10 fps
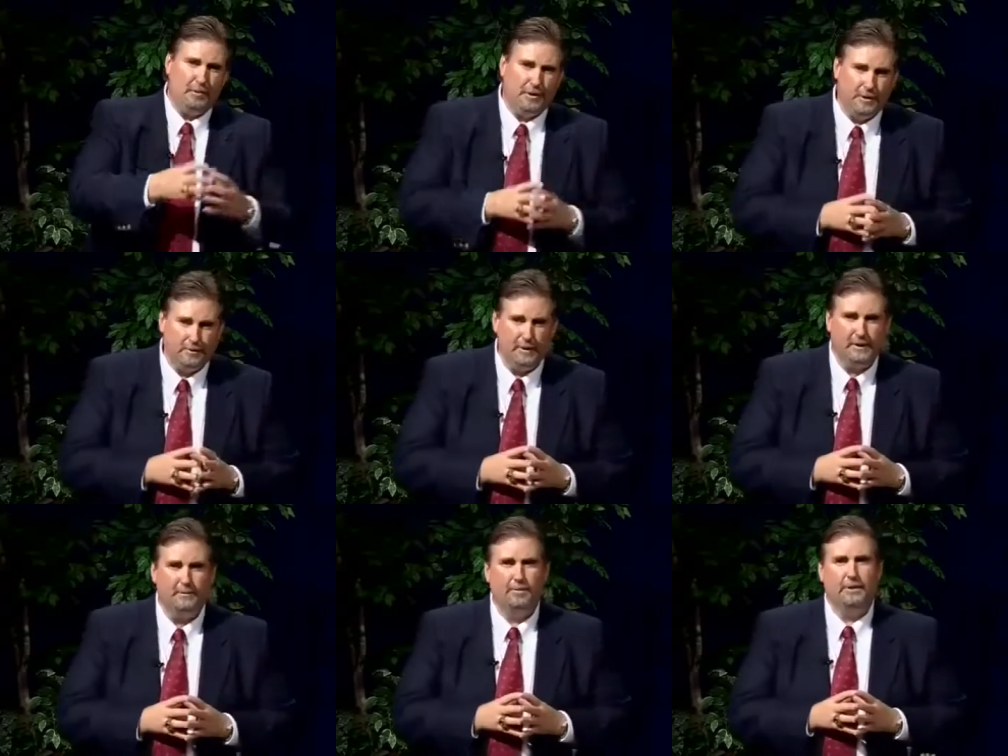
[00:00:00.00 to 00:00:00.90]
work are you
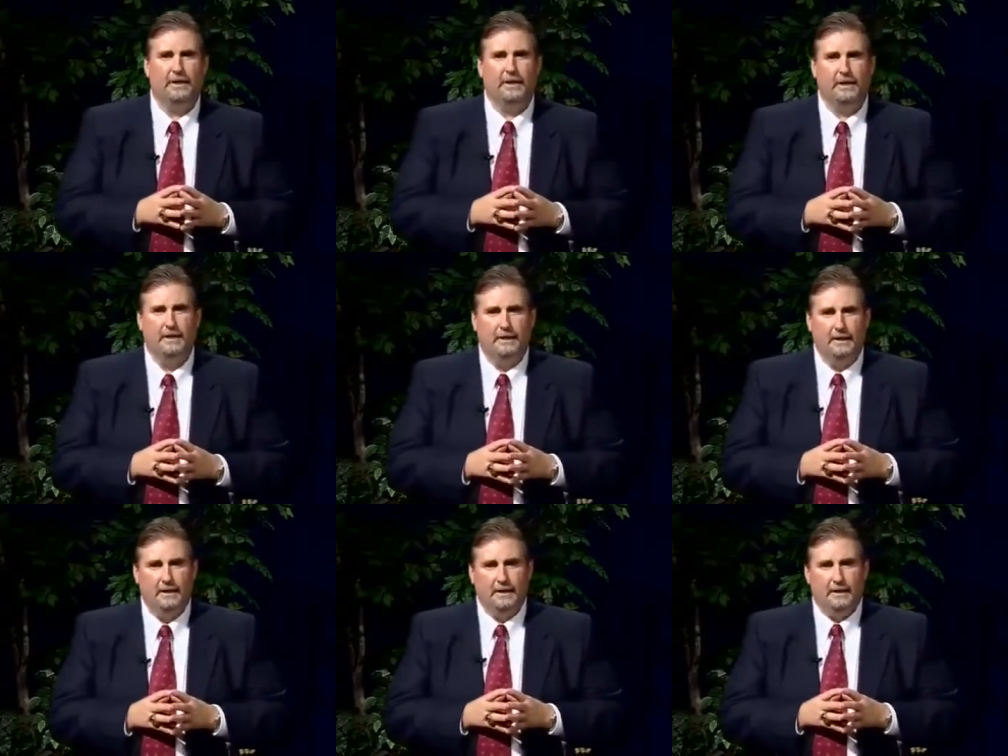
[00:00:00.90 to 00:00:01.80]
willing to put in?
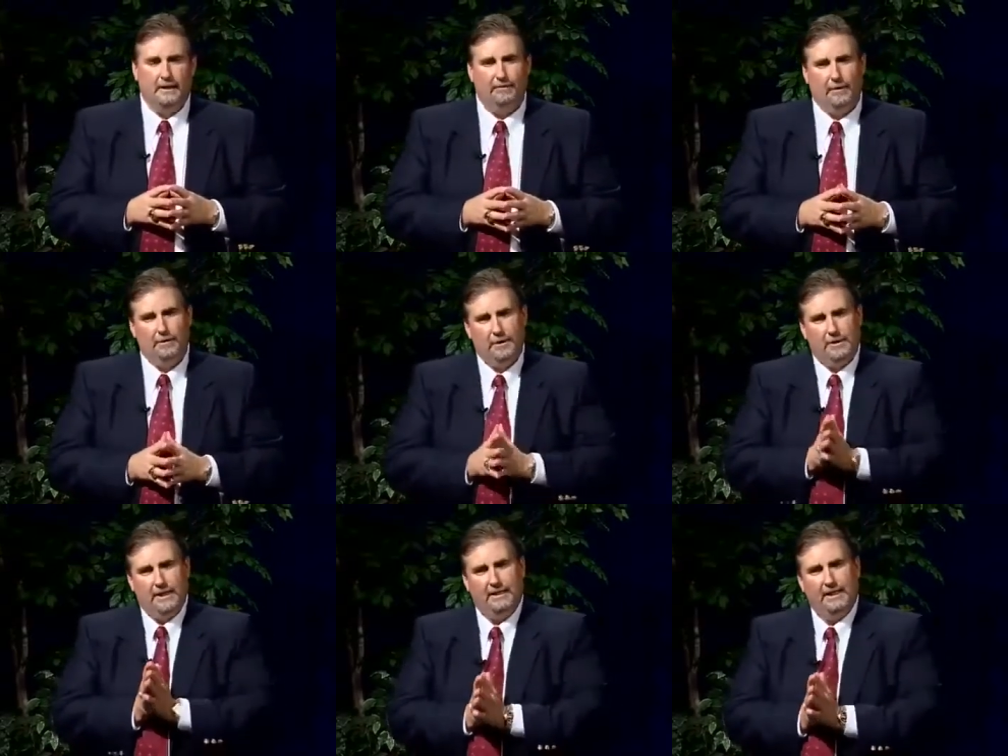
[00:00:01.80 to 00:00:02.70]
And folks,
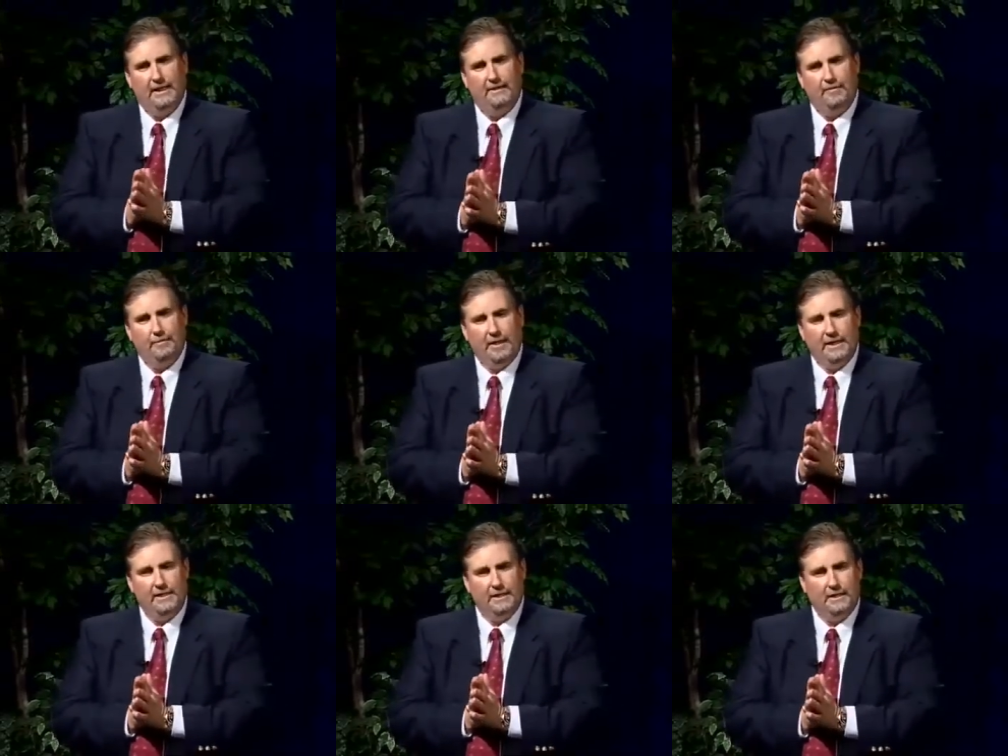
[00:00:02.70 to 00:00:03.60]
you take that
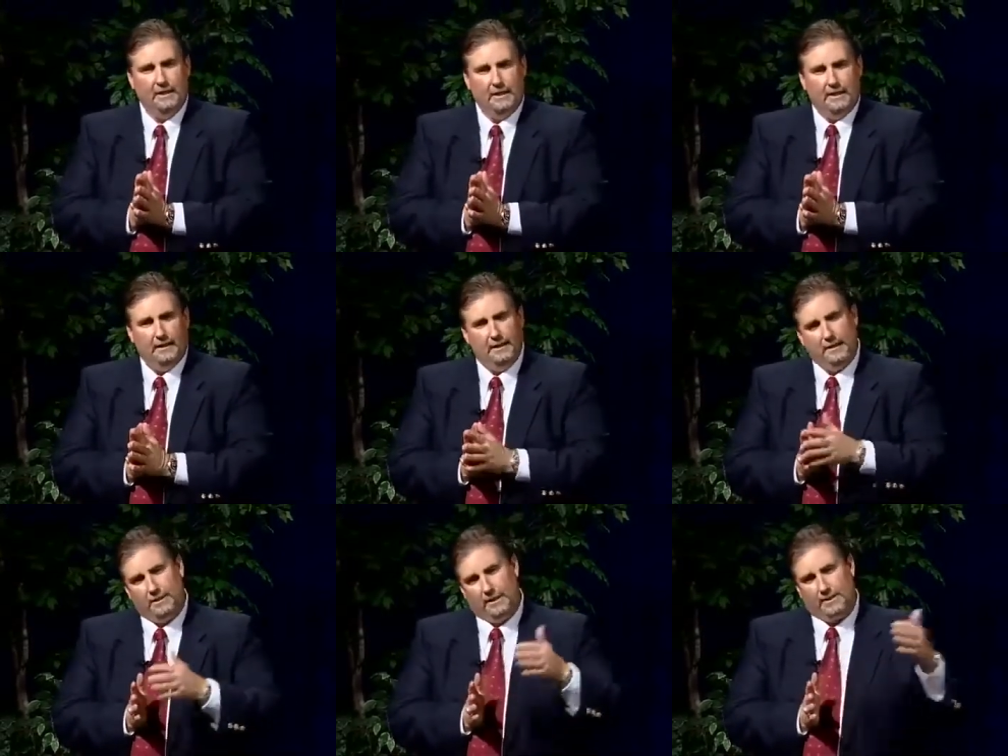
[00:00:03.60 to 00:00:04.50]
information and then
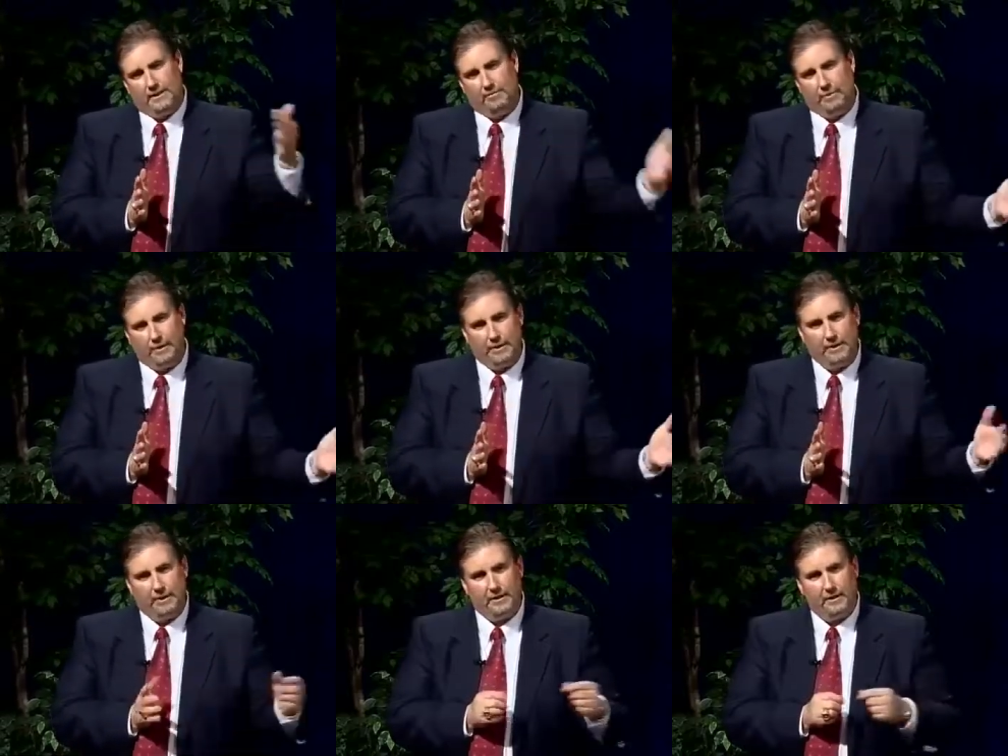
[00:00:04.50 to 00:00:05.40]
you set some
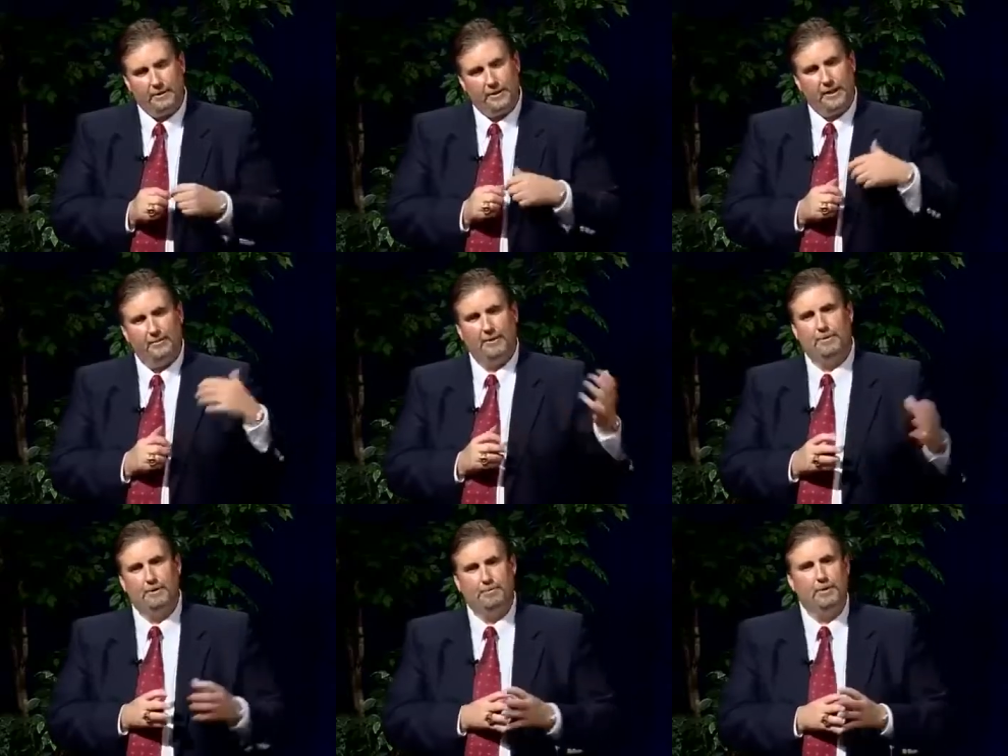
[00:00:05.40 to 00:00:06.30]
realistic goals. You come up
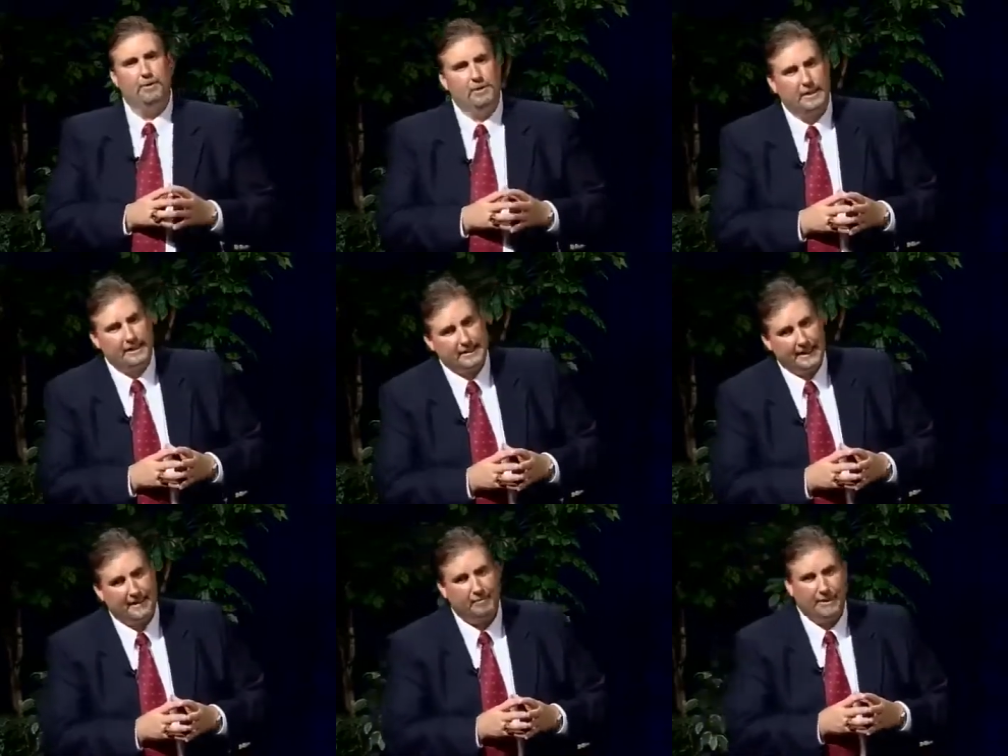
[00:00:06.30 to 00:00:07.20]
with a personalized
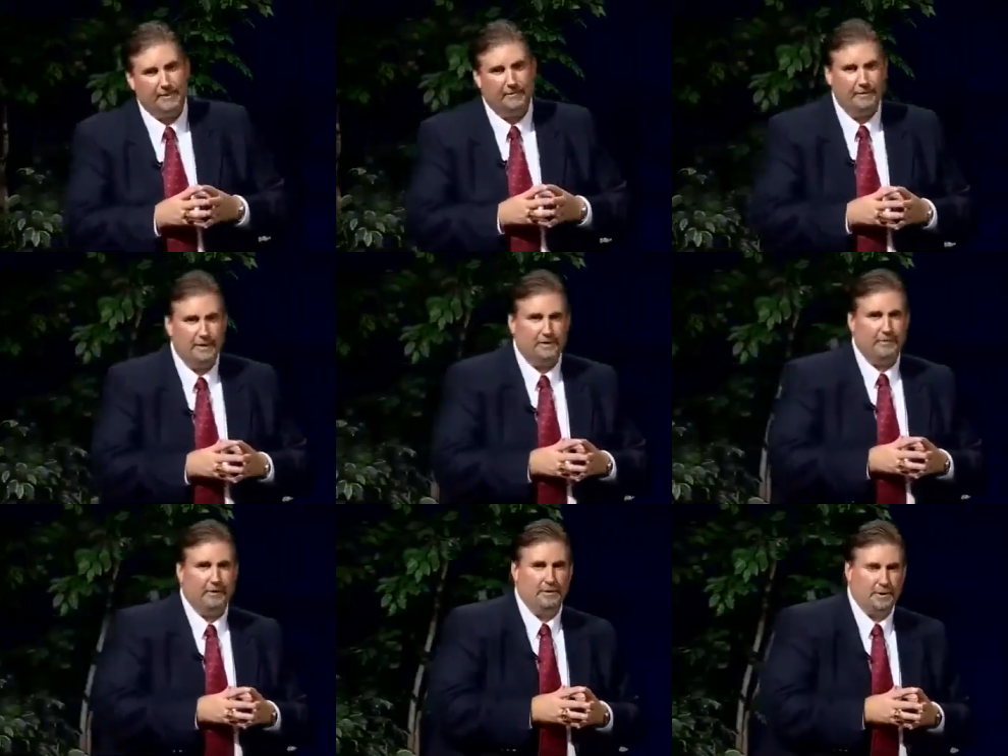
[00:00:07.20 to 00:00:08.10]
game plan for these
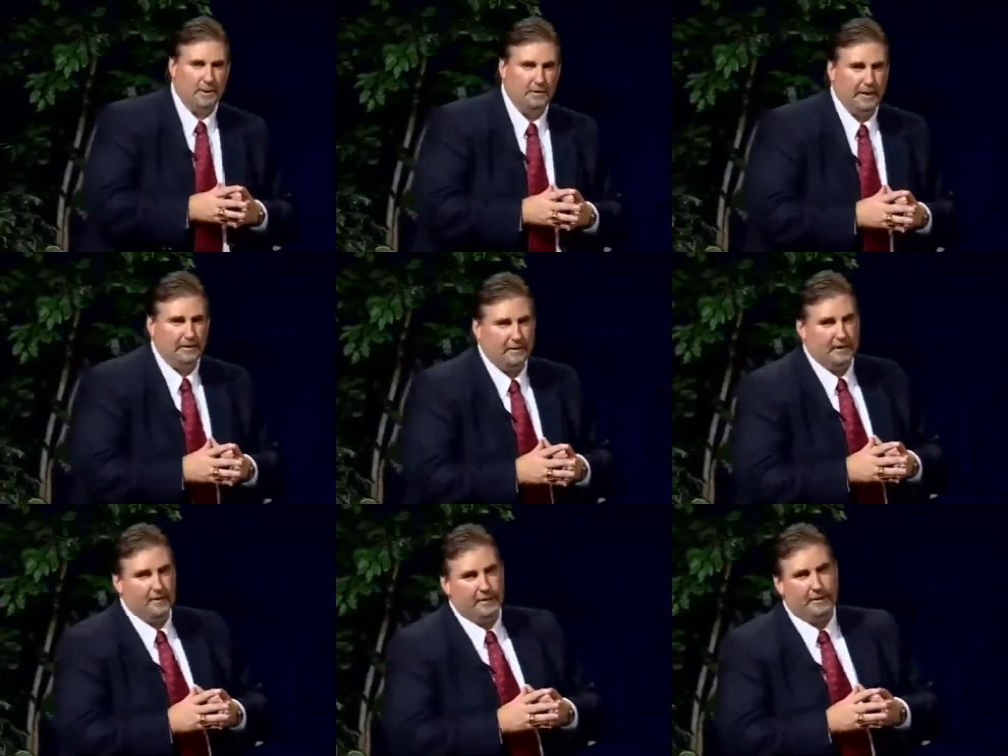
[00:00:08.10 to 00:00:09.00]
folks to go out
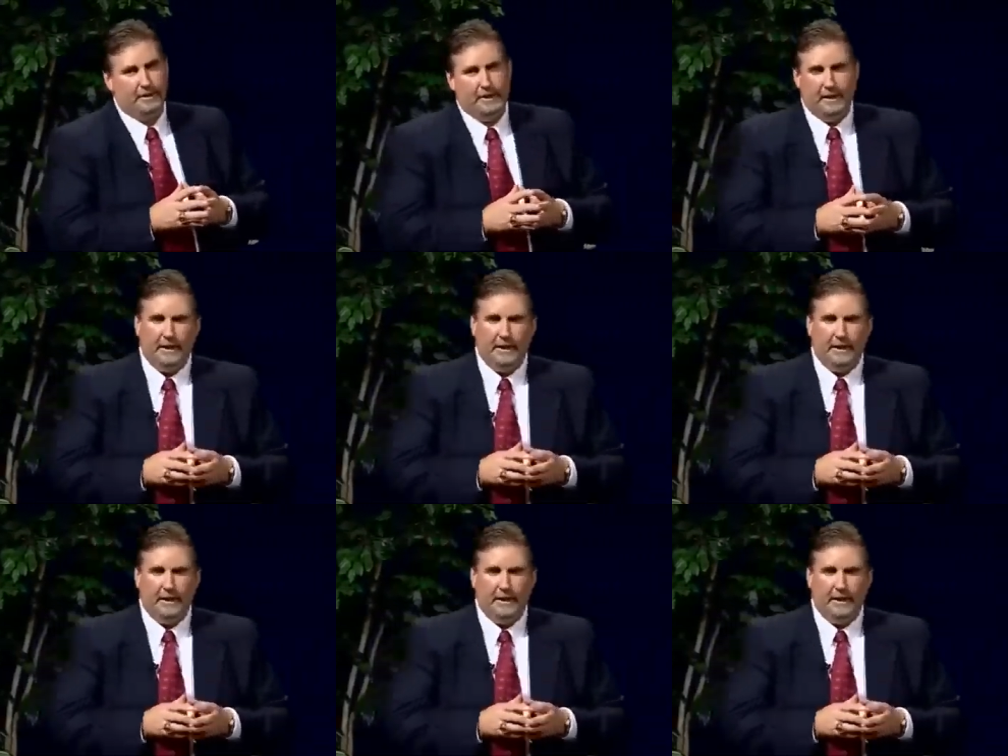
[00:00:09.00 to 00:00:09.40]
there and do it.